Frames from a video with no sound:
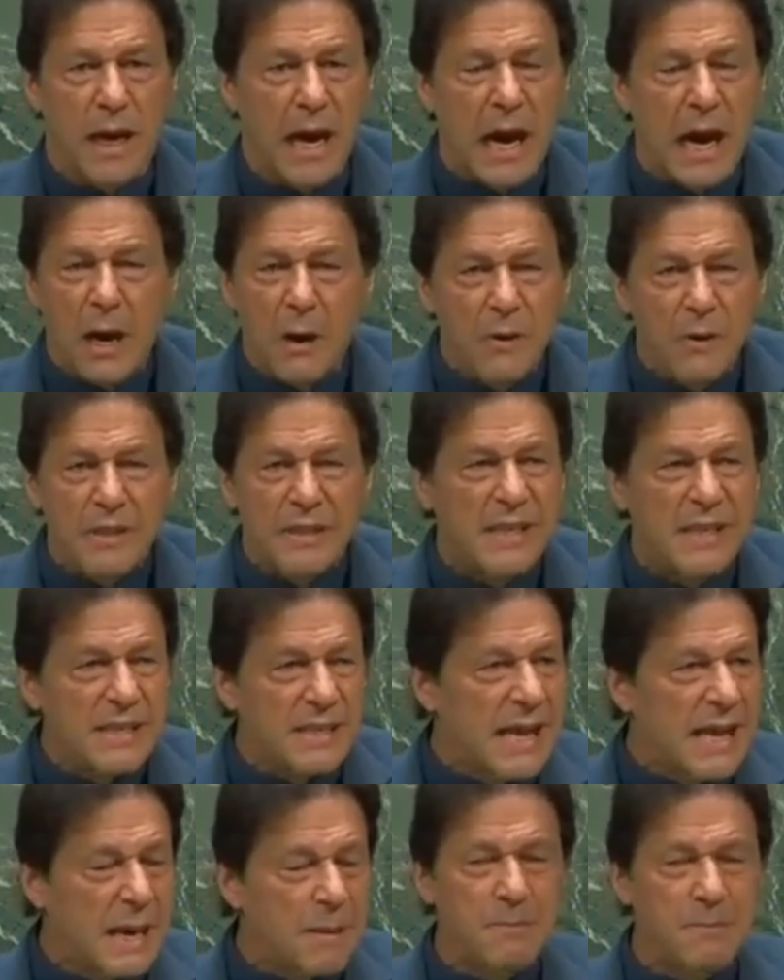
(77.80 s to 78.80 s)
How is
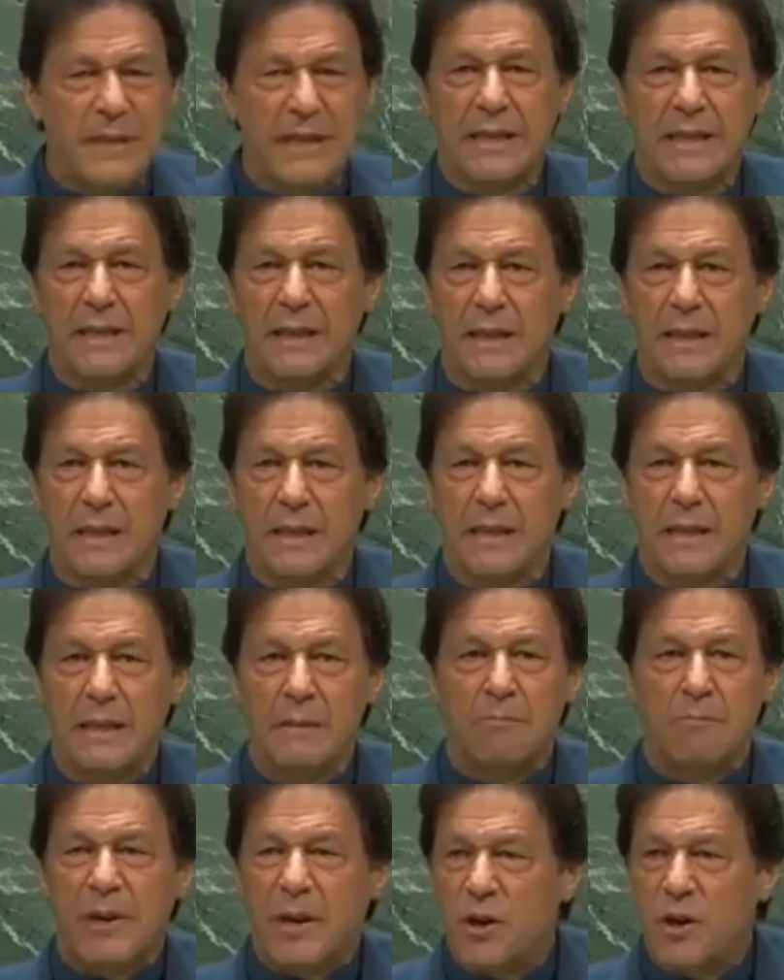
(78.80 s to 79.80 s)
this happening?
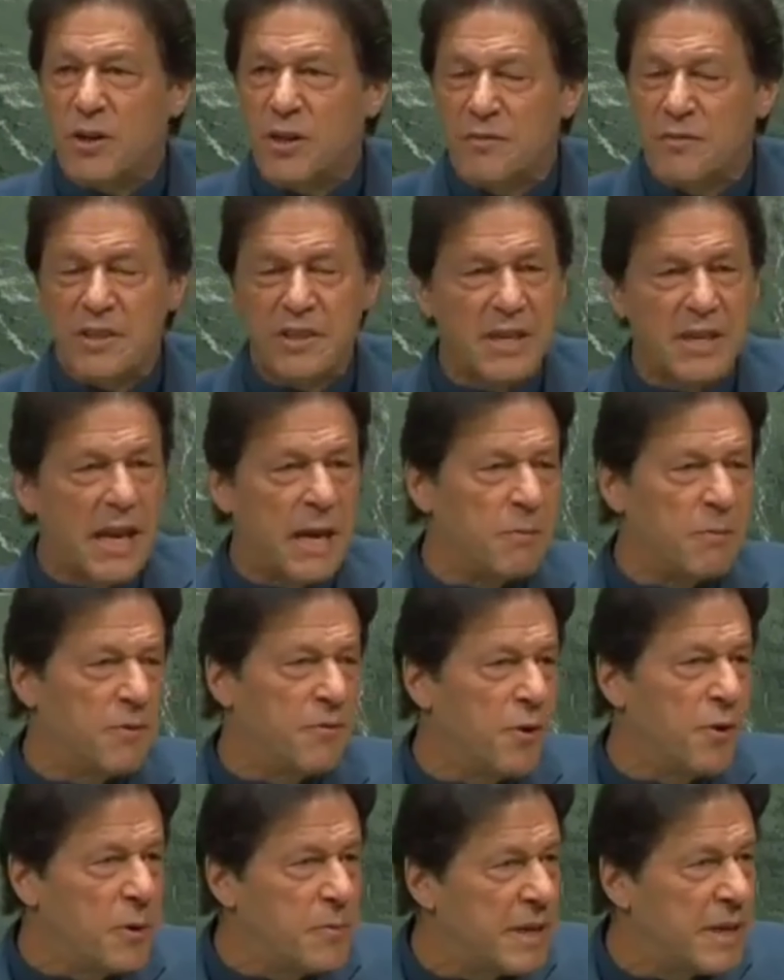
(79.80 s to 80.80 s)
Because of
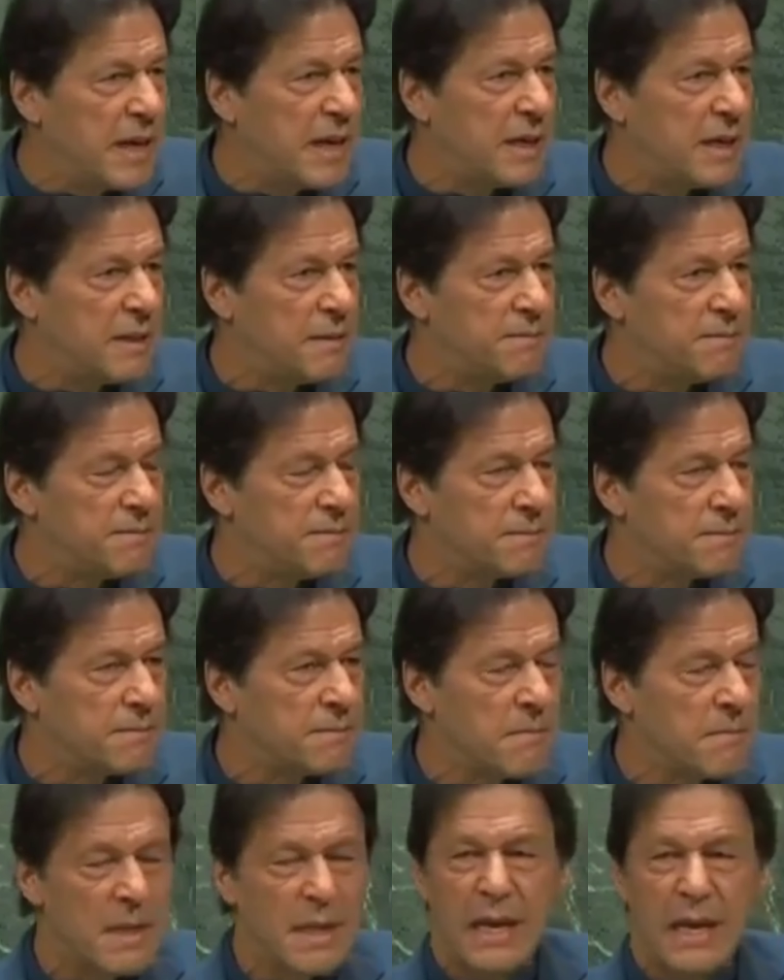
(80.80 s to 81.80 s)
Islamophobia.
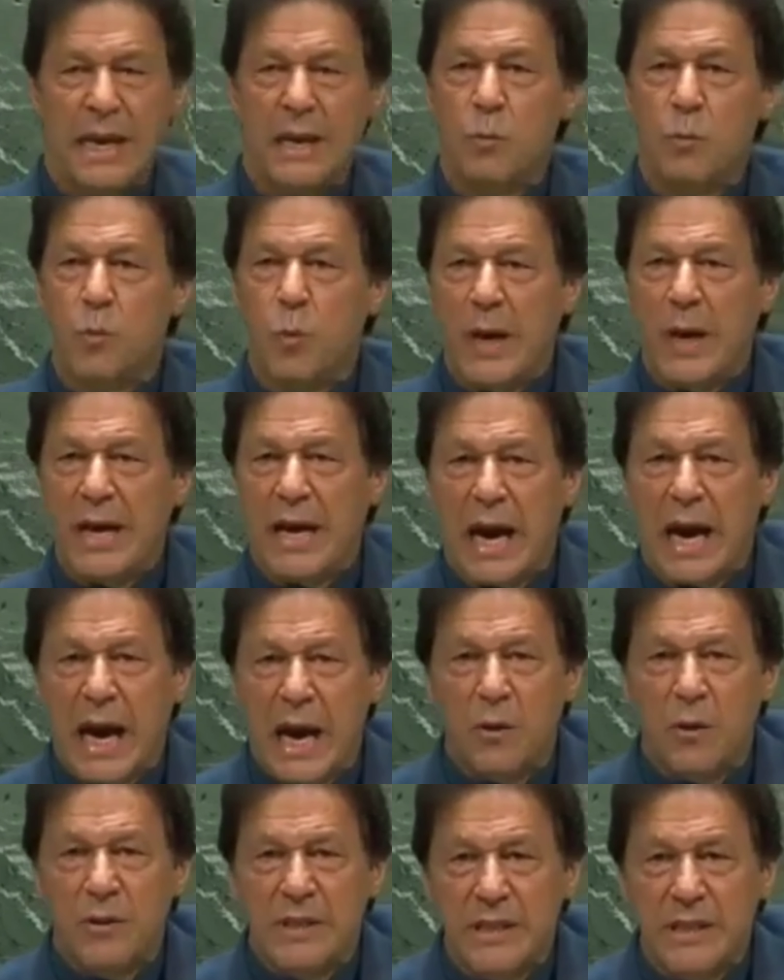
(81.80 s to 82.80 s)
And
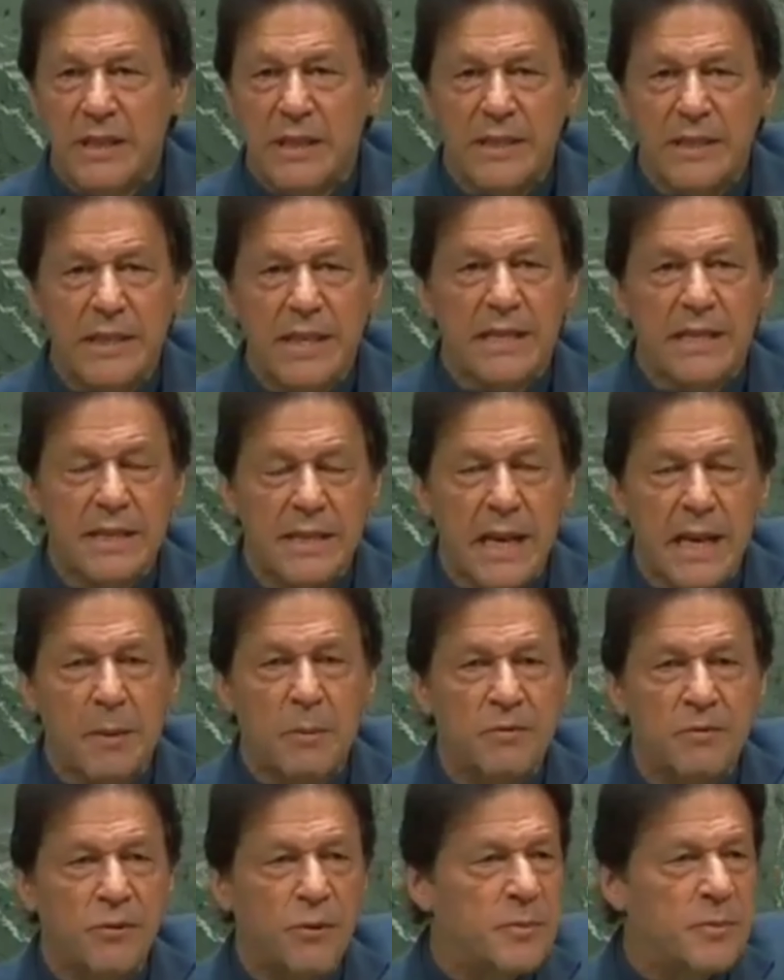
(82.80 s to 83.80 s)
how did this
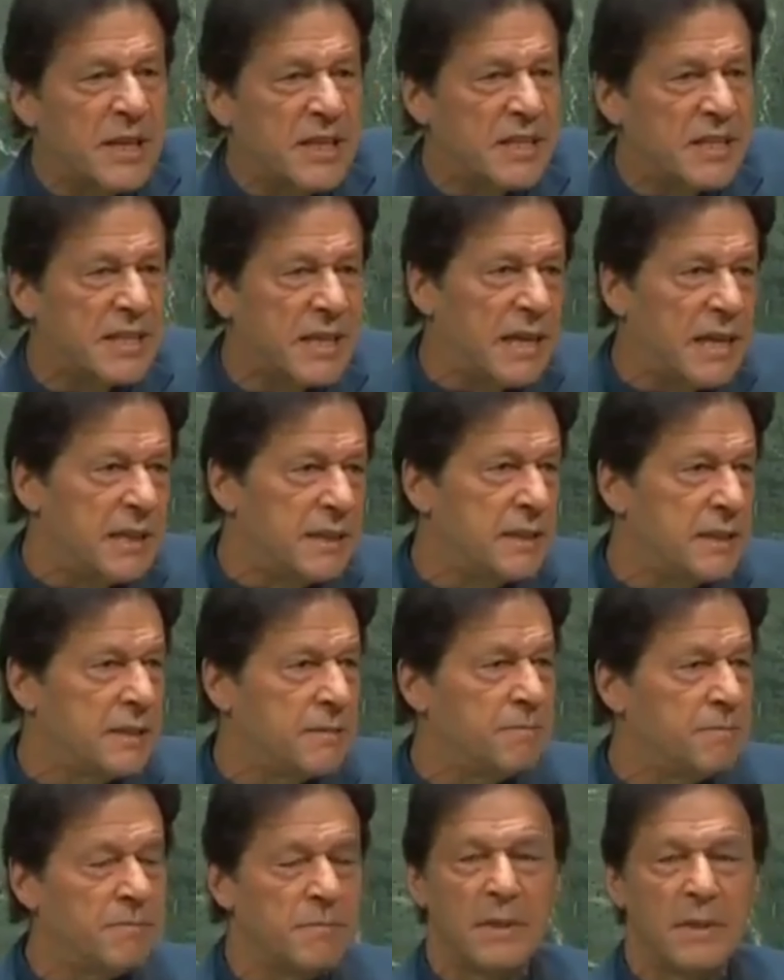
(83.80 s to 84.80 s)
Islamophobia start?
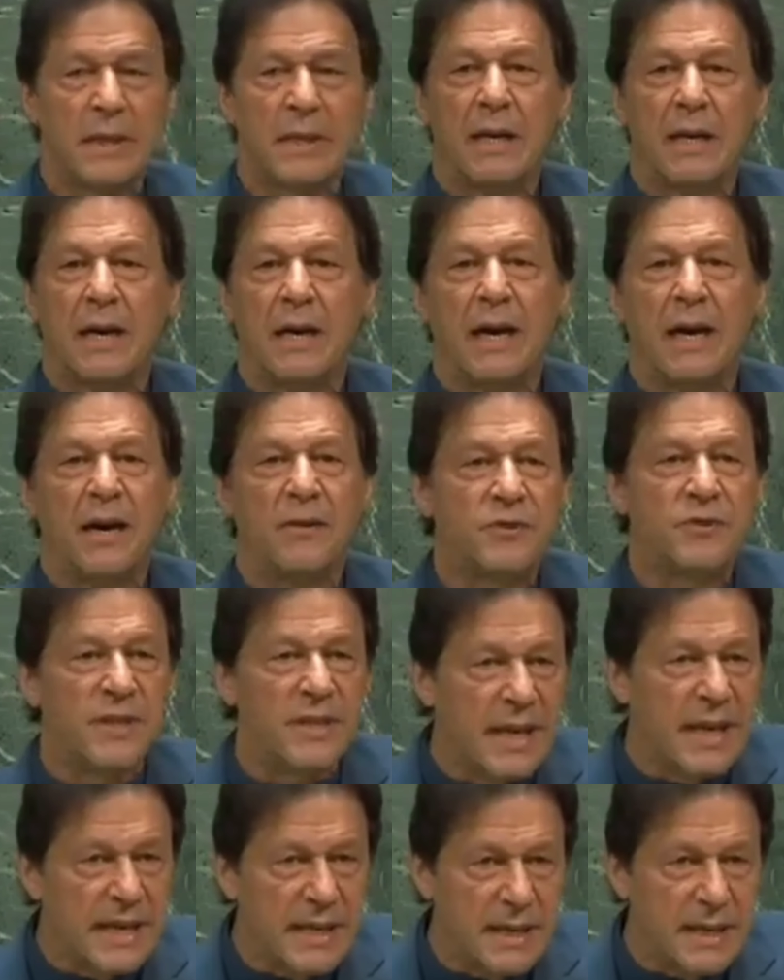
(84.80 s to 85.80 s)
After
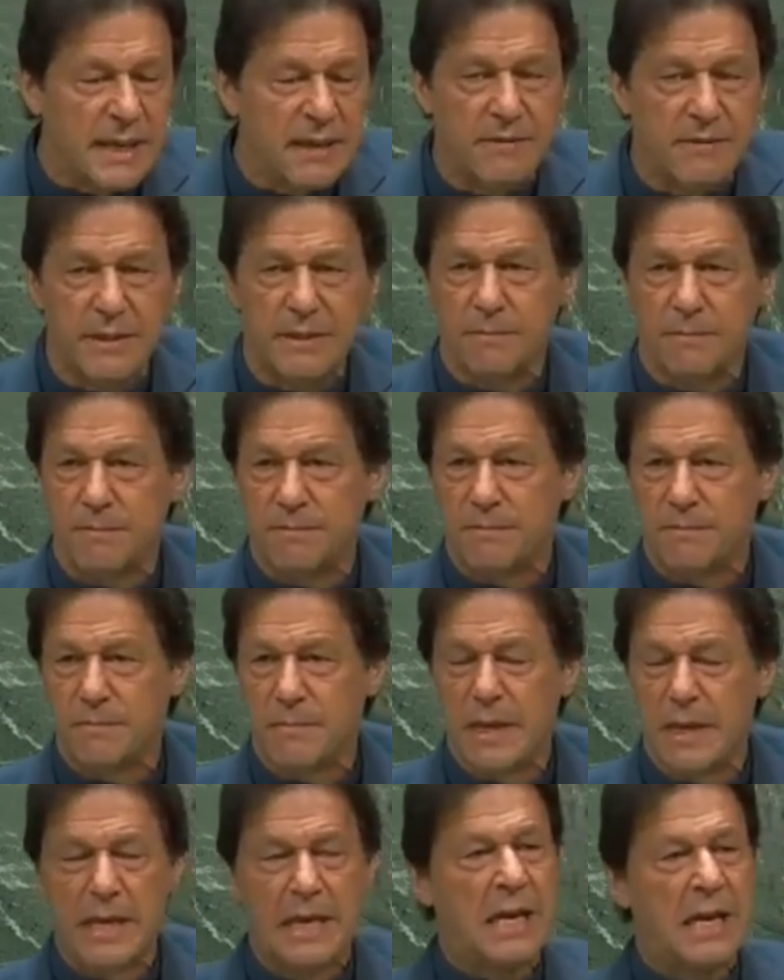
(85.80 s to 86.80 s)
9/11.
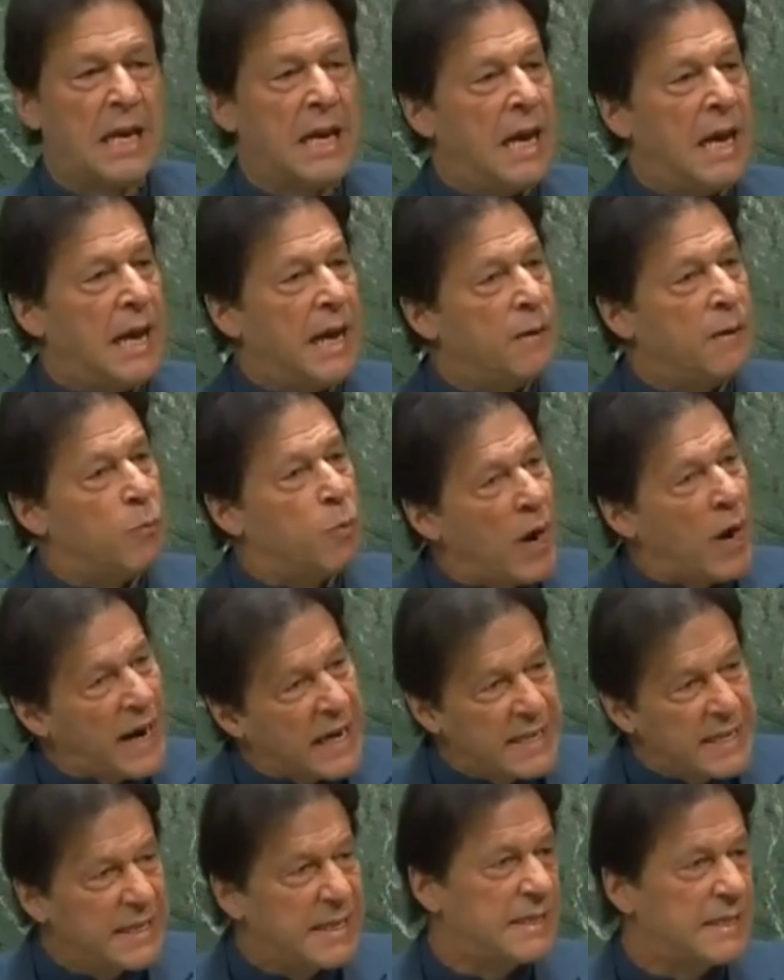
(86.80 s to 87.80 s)
And
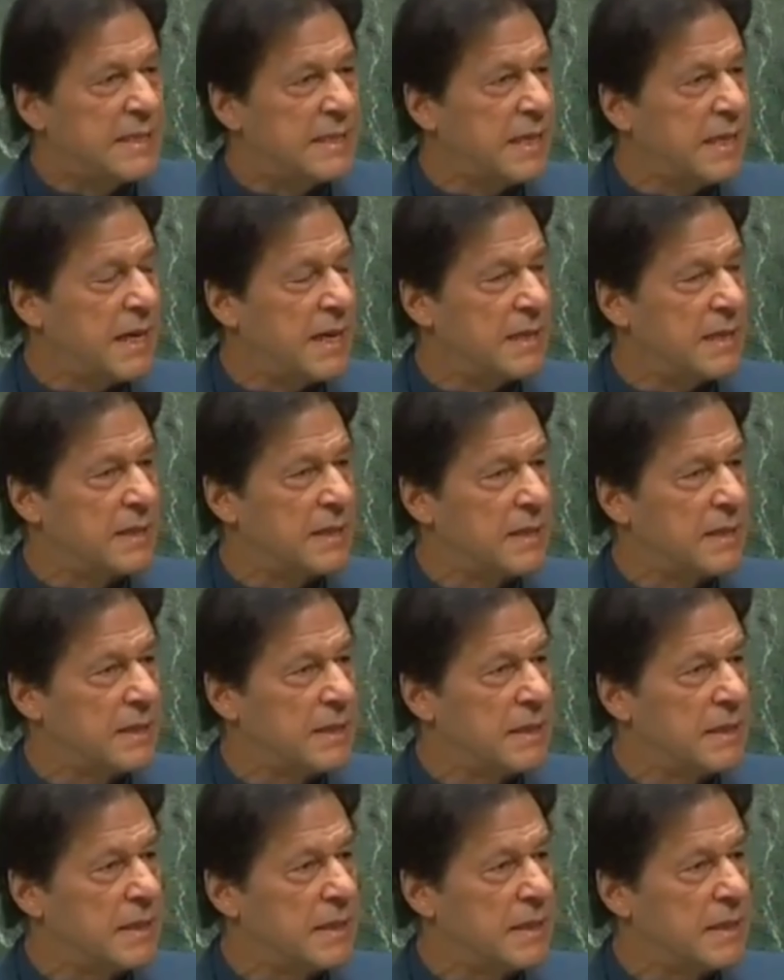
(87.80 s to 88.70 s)
why did it start?